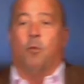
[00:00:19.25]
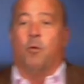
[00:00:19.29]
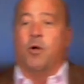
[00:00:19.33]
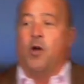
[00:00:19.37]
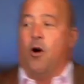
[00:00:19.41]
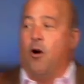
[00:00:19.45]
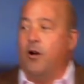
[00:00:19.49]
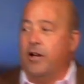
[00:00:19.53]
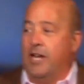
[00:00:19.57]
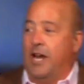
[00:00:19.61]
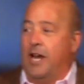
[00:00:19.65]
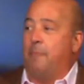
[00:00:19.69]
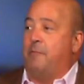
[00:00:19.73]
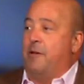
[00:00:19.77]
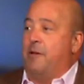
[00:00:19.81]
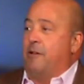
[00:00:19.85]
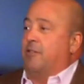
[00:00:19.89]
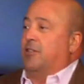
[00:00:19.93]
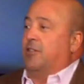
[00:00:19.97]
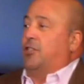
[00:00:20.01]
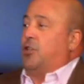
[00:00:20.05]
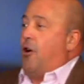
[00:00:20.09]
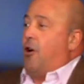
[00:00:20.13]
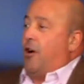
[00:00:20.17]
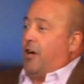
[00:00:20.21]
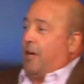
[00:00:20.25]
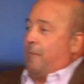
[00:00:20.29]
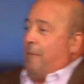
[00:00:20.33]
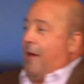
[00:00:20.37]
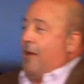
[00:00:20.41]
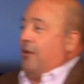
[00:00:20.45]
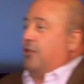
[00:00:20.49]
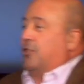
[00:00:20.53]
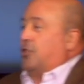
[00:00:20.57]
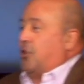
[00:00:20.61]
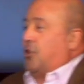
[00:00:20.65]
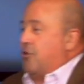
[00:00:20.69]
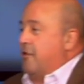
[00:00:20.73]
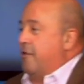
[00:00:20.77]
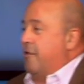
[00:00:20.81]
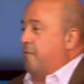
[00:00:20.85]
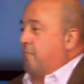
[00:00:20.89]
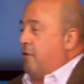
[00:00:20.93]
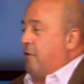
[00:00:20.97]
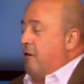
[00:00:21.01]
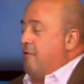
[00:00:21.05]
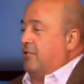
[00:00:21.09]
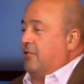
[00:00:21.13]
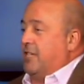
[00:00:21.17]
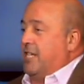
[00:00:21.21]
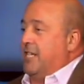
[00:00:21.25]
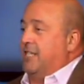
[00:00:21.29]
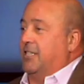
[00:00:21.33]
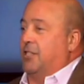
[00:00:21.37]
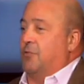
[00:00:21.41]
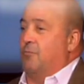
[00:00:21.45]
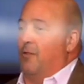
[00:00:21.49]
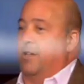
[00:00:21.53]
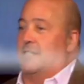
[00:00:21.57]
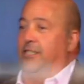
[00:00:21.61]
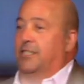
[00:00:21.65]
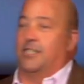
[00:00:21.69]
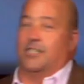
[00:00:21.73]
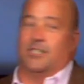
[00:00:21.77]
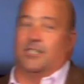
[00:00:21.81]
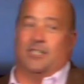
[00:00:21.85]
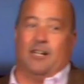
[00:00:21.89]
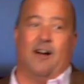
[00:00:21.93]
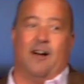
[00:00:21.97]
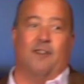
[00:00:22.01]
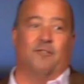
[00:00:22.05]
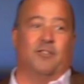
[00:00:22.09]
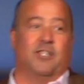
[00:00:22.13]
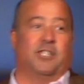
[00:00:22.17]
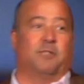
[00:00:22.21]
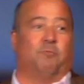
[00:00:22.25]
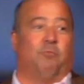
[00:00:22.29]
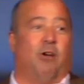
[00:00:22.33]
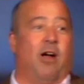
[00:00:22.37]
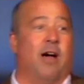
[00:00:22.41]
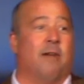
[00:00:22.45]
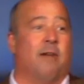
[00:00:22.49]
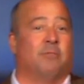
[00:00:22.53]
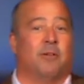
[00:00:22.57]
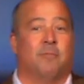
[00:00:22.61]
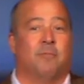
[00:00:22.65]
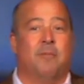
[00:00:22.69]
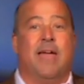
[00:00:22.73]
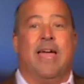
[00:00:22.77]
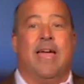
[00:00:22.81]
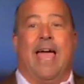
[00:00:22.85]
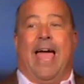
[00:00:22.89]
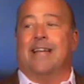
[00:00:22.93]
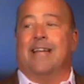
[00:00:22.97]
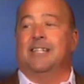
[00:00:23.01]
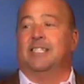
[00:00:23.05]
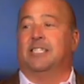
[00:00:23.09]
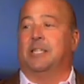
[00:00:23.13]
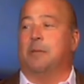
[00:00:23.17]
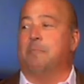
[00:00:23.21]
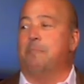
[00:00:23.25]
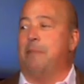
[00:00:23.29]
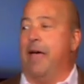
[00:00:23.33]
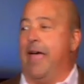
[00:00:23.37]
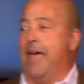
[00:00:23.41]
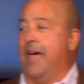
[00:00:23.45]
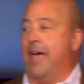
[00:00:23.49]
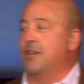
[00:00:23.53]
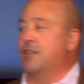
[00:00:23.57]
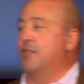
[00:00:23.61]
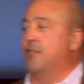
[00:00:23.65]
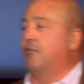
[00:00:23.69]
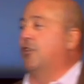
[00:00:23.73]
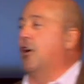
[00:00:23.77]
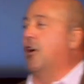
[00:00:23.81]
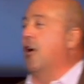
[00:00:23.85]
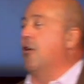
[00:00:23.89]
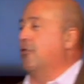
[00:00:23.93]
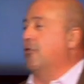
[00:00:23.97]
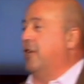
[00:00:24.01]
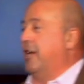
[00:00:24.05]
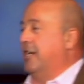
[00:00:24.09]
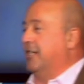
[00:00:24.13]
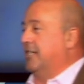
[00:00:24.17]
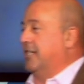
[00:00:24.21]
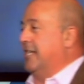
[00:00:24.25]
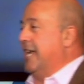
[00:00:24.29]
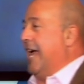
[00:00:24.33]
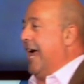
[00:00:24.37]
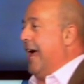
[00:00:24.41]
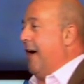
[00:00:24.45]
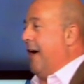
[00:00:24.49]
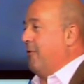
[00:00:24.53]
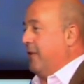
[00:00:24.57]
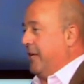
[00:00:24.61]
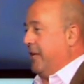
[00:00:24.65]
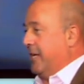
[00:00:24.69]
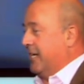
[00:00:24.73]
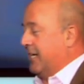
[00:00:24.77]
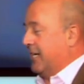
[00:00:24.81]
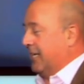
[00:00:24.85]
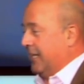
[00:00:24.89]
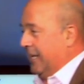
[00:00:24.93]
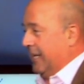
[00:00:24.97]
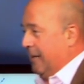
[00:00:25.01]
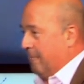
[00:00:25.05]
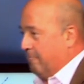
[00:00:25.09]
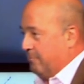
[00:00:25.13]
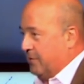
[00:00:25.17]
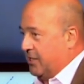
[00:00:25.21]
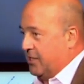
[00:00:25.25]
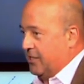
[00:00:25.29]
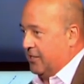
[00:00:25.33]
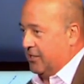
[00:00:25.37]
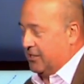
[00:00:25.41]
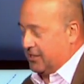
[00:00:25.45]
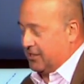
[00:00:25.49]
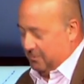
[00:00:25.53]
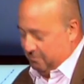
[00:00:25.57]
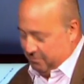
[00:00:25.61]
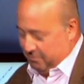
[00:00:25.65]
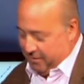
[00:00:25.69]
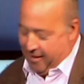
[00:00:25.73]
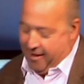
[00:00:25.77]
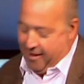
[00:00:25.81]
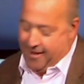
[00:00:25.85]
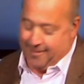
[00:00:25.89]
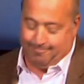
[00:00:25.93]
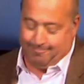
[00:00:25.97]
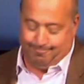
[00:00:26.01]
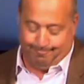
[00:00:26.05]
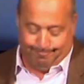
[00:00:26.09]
We all get up here and talk about alternative proteins and ways to solve this problem, and demand of goat has now eclipsed the supply.